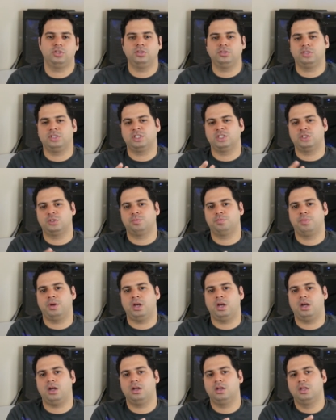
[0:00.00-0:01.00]
certain
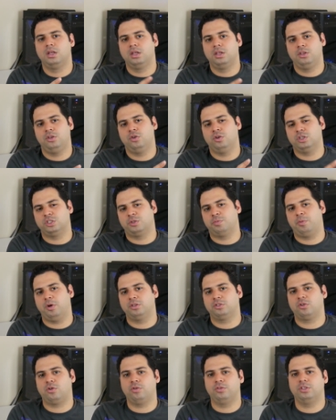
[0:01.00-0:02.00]
you know,
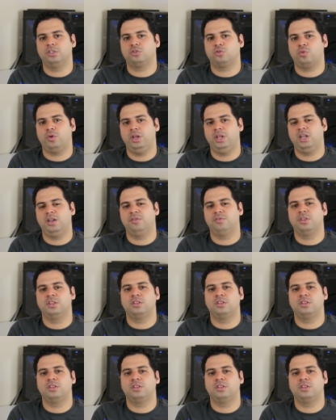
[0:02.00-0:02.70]
spots are on the screen.